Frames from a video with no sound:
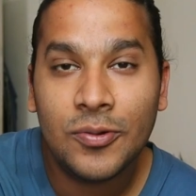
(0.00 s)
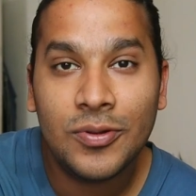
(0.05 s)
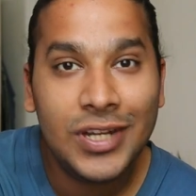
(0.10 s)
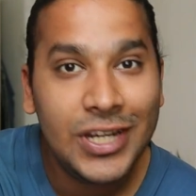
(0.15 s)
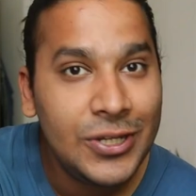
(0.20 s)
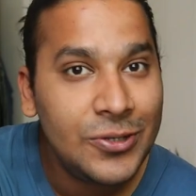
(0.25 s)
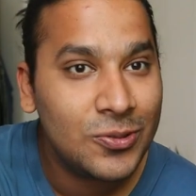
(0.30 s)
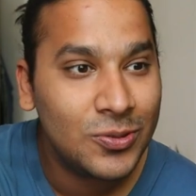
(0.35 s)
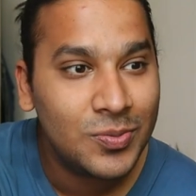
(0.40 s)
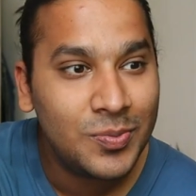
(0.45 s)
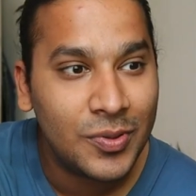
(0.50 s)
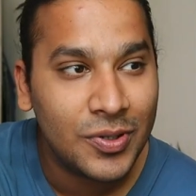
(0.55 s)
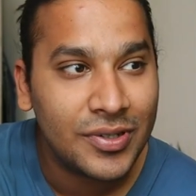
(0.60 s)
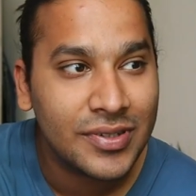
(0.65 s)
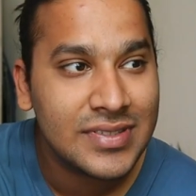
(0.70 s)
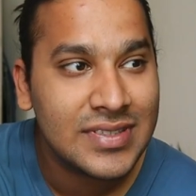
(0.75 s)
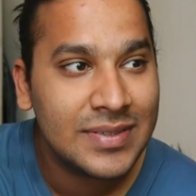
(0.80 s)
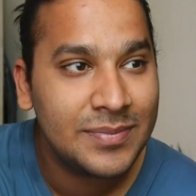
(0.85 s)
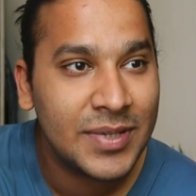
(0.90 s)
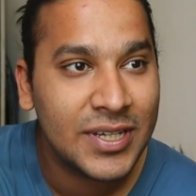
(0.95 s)
only 2
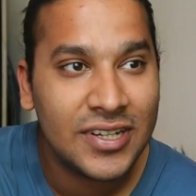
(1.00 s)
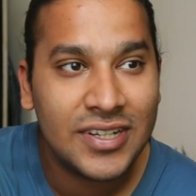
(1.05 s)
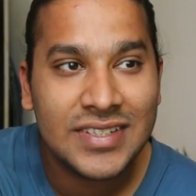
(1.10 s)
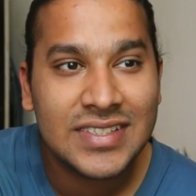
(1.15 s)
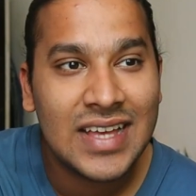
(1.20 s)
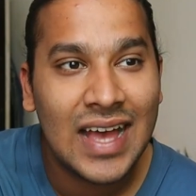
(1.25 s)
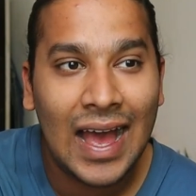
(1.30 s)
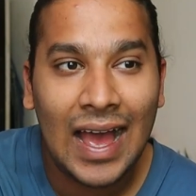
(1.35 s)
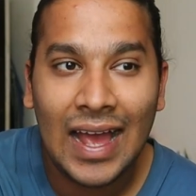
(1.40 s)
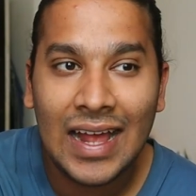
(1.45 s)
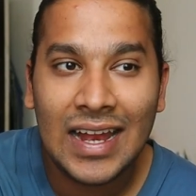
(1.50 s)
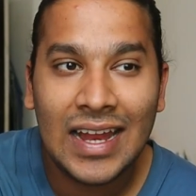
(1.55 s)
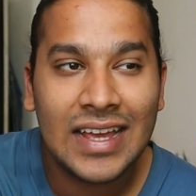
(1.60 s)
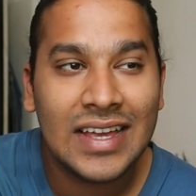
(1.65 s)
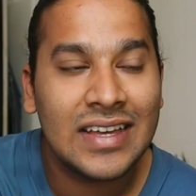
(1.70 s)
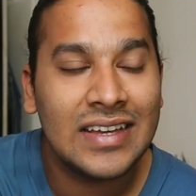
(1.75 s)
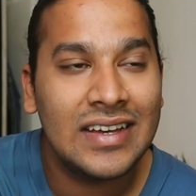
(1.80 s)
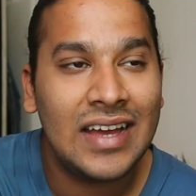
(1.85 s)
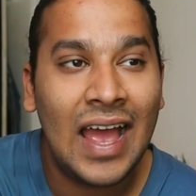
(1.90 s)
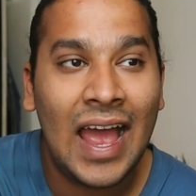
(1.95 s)
books because I
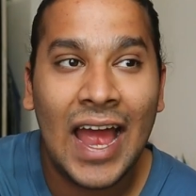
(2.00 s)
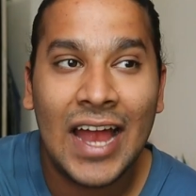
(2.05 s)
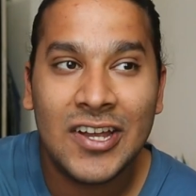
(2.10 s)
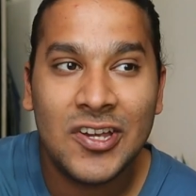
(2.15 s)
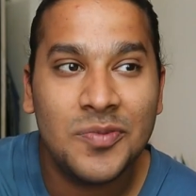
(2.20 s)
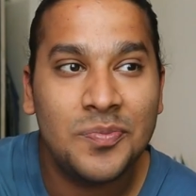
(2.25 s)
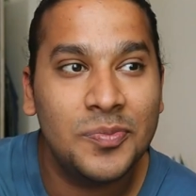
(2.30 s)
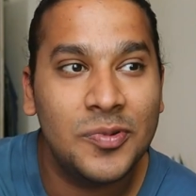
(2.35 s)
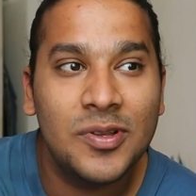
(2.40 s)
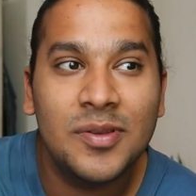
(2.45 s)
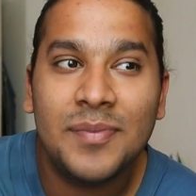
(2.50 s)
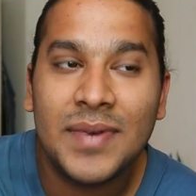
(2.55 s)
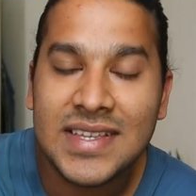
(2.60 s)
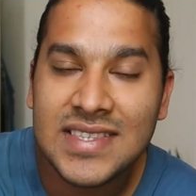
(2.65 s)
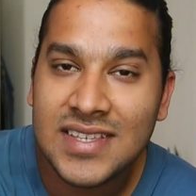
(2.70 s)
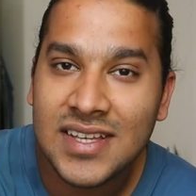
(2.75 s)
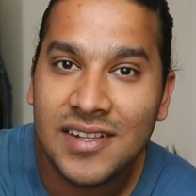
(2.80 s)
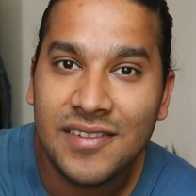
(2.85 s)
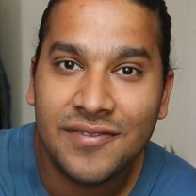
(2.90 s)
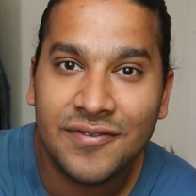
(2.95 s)
like had to pull
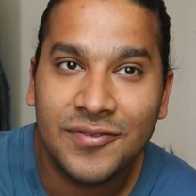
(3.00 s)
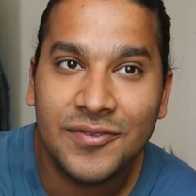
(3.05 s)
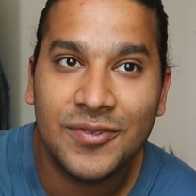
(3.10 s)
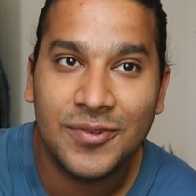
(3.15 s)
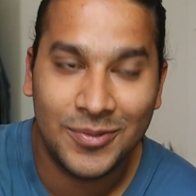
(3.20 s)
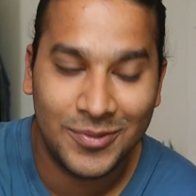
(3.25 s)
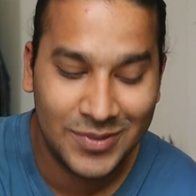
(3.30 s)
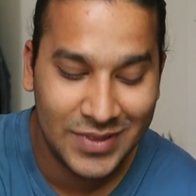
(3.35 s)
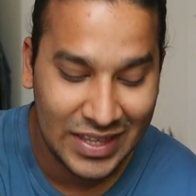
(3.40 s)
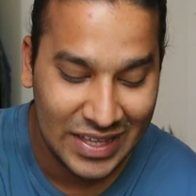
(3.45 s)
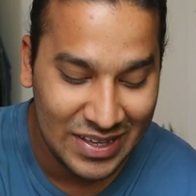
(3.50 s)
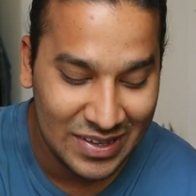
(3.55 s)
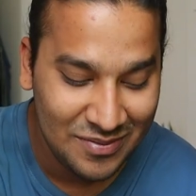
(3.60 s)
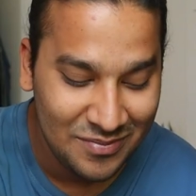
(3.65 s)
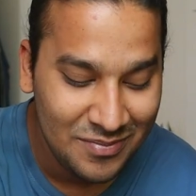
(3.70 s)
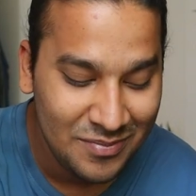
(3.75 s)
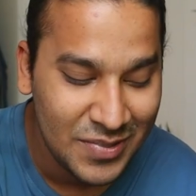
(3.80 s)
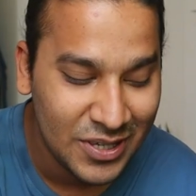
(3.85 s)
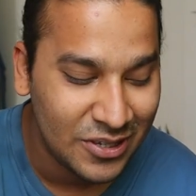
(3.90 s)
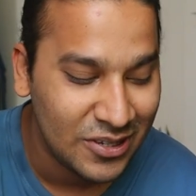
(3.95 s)
myself through
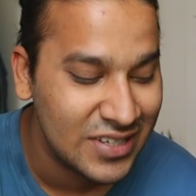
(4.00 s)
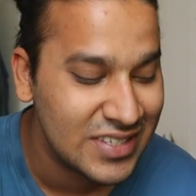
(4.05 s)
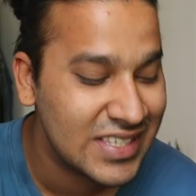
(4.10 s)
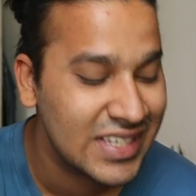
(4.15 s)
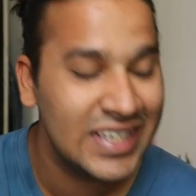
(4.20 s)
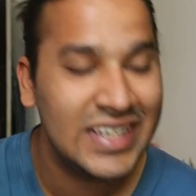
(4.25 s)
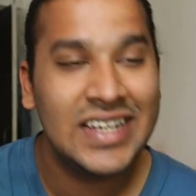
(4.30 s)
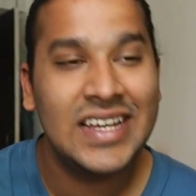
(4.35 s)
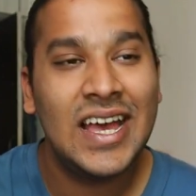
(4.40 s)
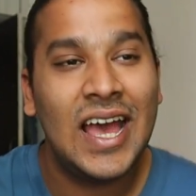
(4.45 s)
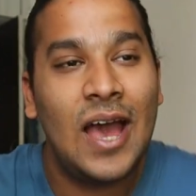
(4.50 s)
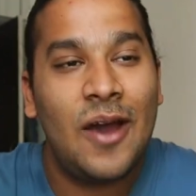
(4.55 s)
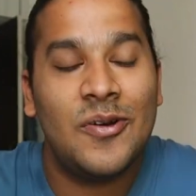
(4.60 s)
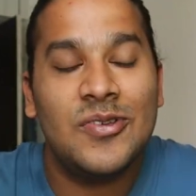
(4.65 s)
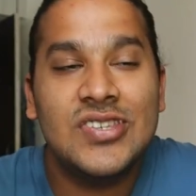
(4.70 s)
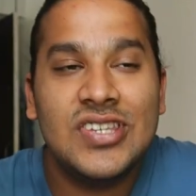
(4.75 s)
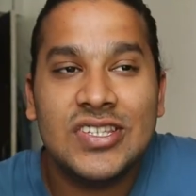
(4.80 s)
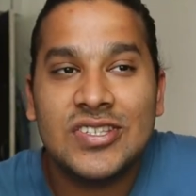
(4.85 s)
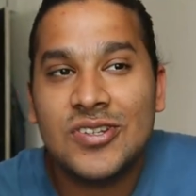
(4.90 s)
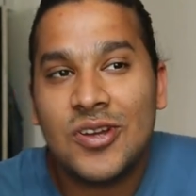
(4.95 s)
them because I
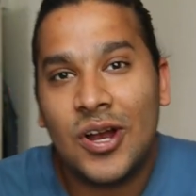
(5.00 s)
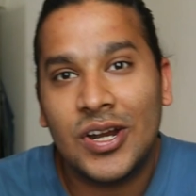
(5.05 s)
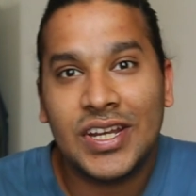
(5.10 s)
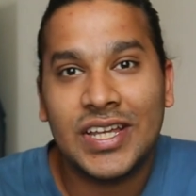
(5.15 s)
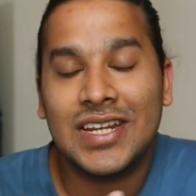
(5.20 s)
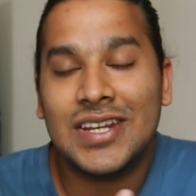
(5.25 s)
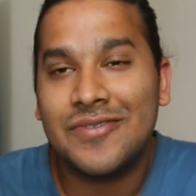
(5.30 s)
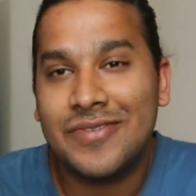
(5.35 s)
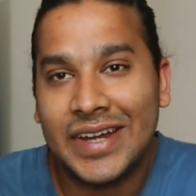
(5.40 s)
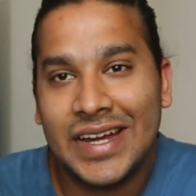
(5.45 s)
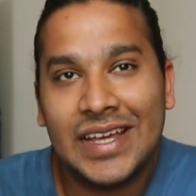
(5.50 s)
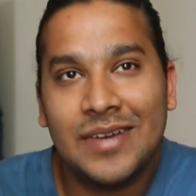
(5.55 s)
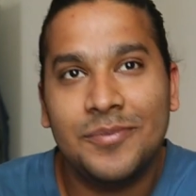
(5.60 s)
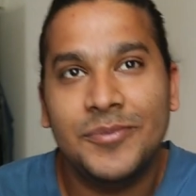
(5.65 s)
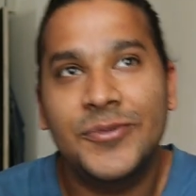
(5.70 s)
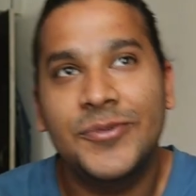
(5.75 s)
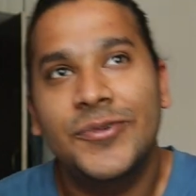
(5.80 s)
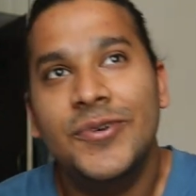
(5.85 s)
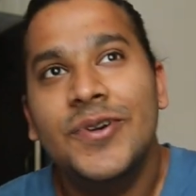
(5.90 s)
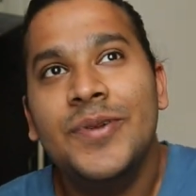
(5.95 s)
was just not in reading
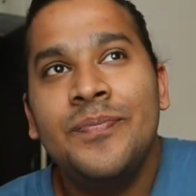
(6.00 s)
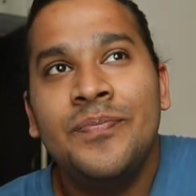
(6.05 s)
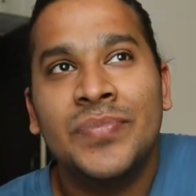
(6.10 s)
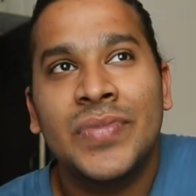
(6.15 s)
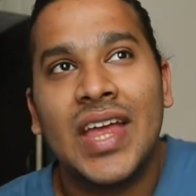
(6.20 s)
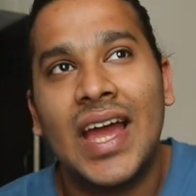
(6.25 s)
mood.